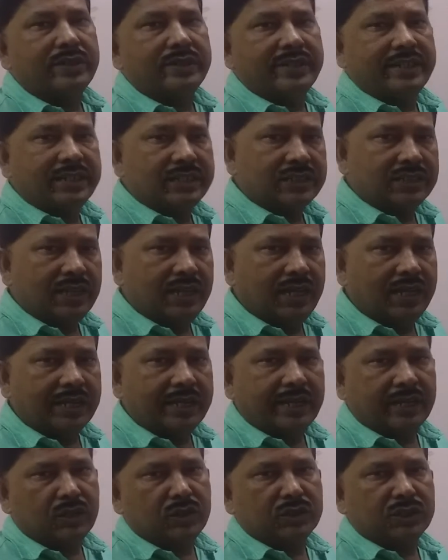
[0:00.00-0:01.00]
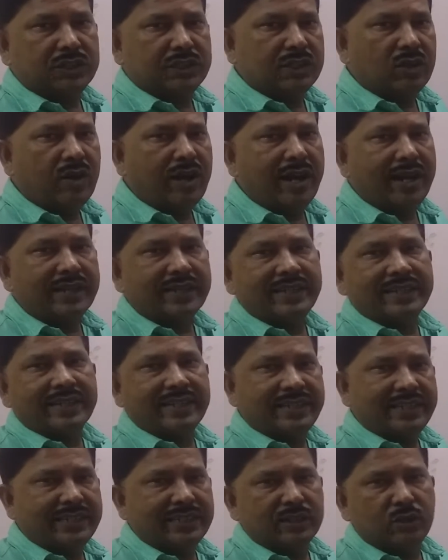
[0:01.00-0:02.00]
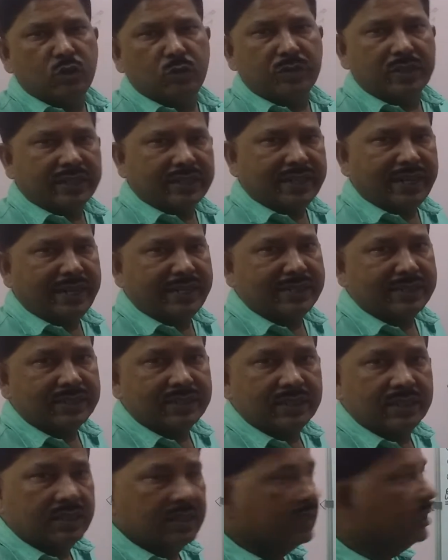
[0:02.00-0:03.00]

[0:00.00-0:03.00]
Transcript: diesel, kerosene oil, grease, lubricants.